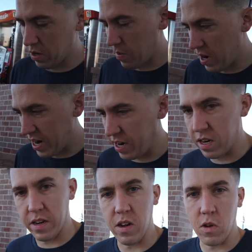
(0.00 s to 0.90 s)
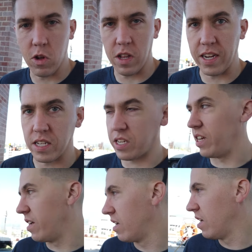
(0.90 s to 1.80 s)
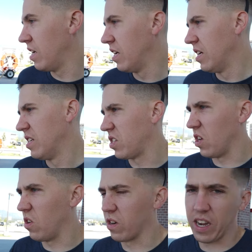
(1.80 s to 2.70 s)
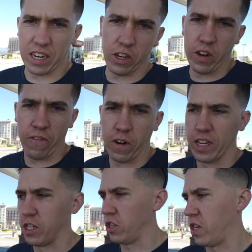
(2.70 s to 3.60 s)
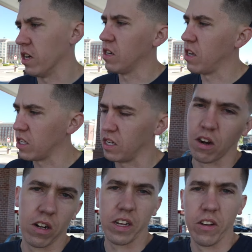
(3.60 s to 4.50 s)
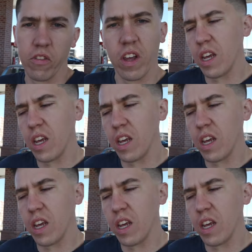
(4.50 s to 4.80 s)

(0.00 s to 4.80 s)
to line, old Pleitsky. So got two different issues here. Doesn't hardly use